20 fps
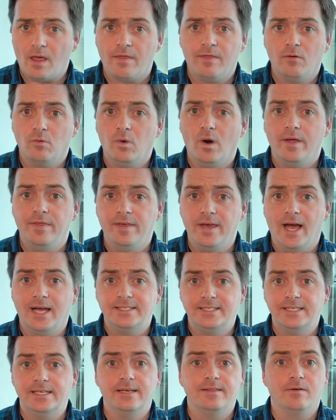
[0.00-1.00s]
The
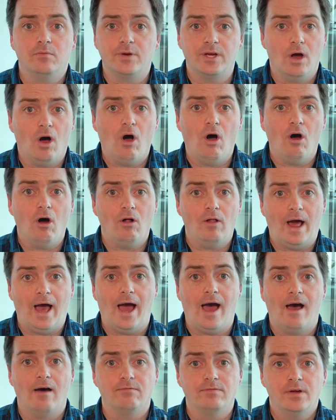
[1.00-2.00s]
idea that we all
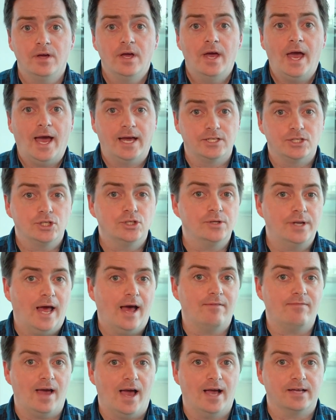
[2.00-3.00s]
have and should
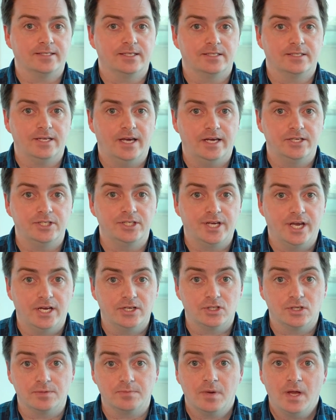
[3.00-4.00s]
have access to
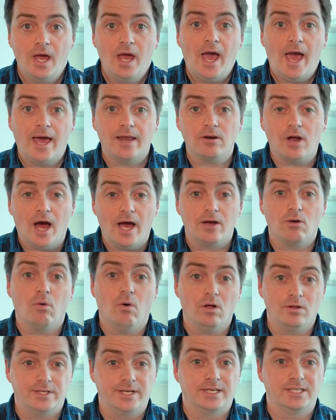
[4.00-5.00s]
education and high
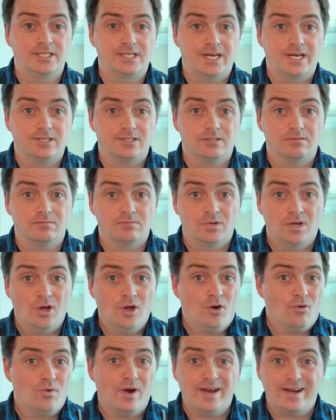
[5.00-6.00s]
quality education.
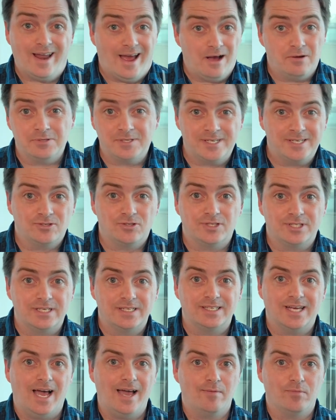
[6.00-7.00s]
Right now is an
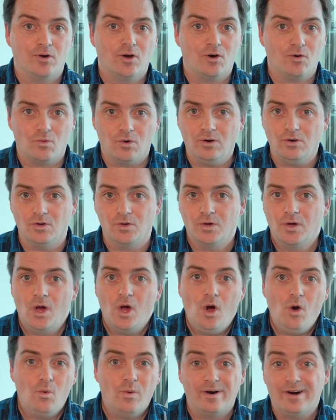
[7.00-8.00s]
interesting time in our world
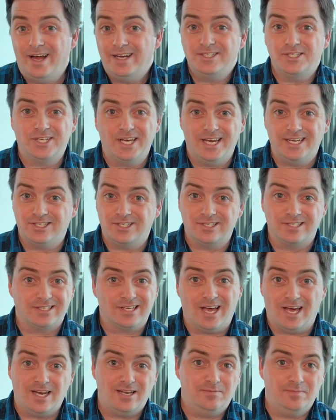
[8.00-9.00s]
where education has
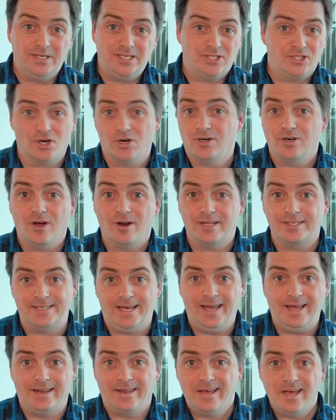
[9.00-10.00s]
kind of been turned on its
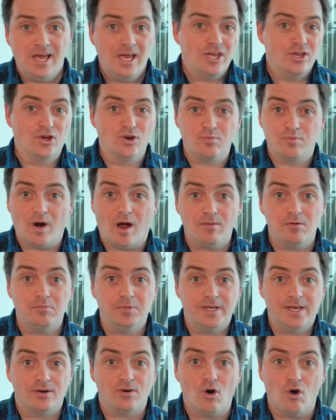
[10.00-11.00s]
head. You're
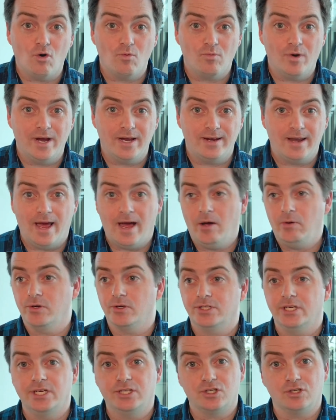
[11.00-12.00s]
probably at home right now,
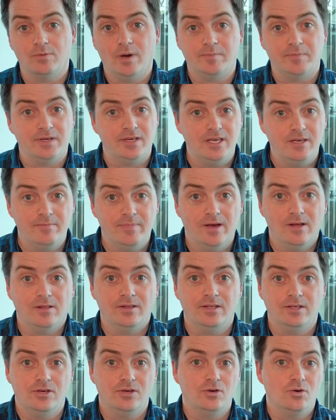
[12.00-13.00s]
your teacher might be
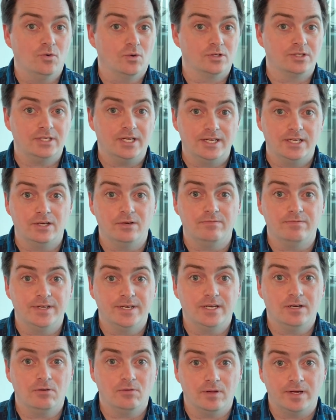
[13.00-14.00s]
emailing you or sending you
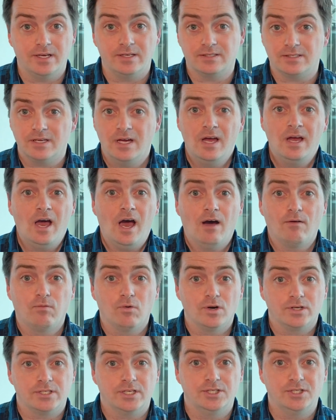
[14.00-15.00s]
video links of
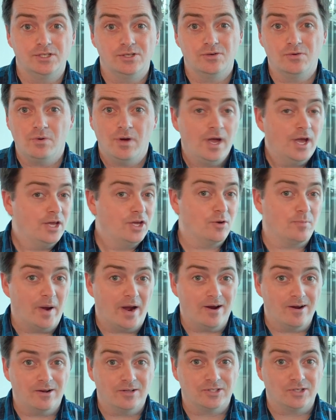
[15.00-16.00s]
work to do. Your
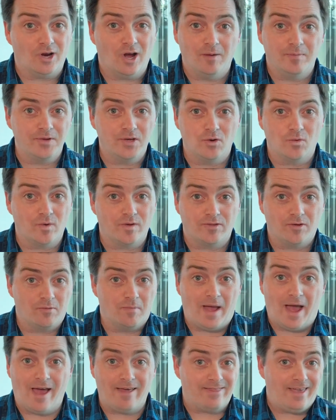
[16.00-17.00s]
parents are helping you with
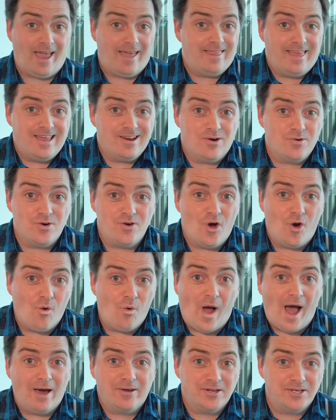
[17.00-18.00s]
your math and they don't
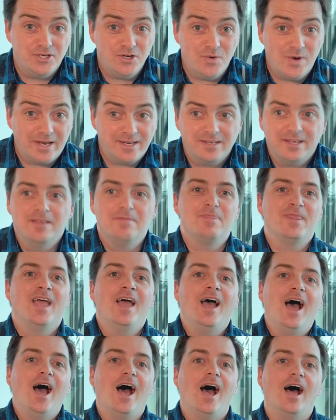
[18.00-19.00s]
know how to do it.
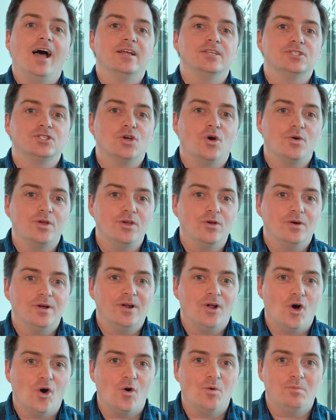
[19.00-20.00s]
So you're
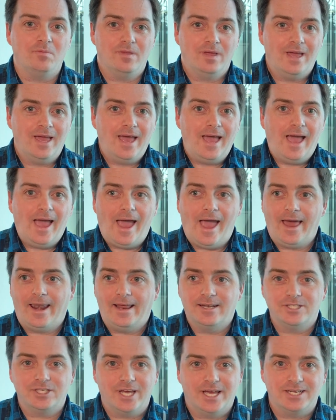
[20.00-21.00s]
at home and
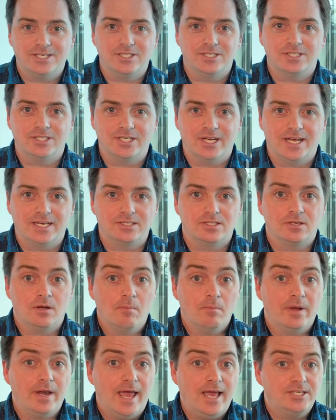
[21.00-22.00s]
education has changed.
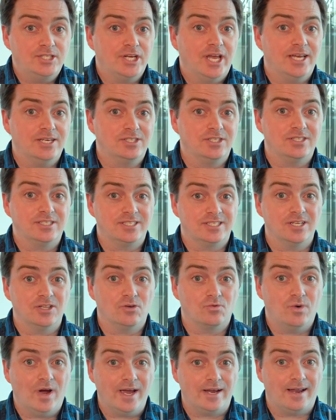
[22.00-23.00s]
But education is
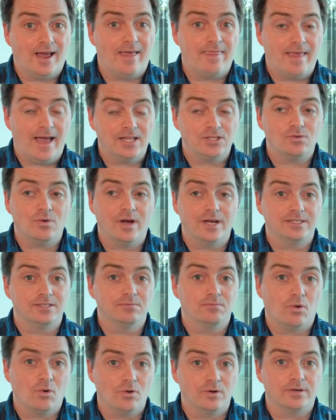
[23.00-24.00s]
still a right, and that's why it's
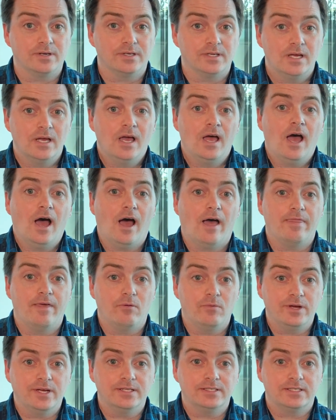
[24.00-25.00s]
important
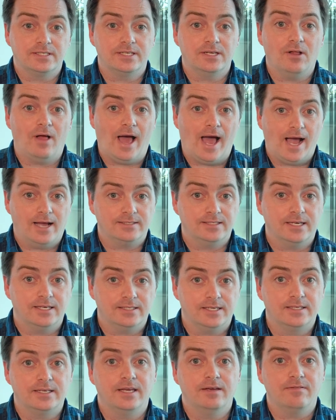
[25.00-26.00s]
that we can still
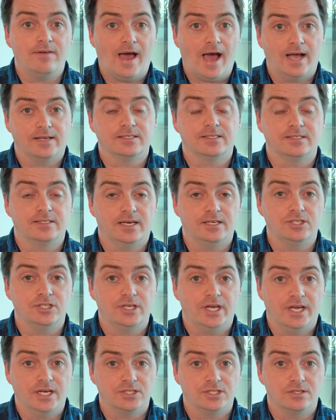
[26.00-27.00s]
access and give access to
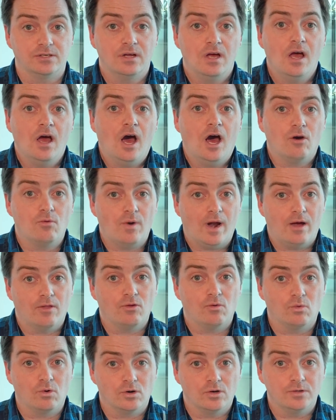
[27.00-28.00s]
education
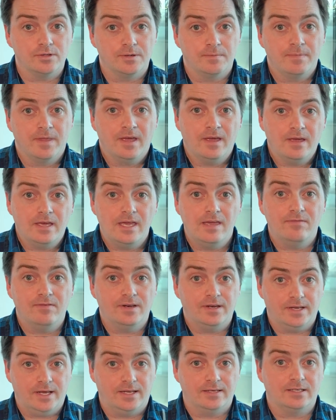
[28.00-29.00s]
around the world,
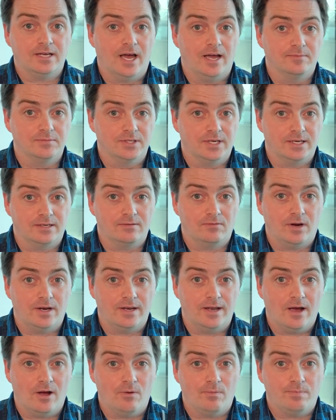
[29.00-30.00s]
even in times like
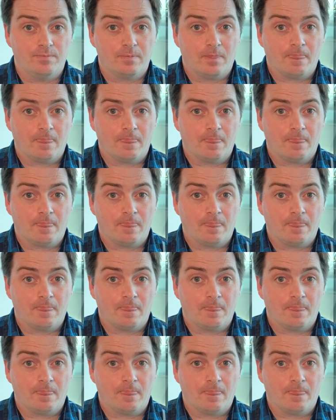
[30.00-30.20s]
right now.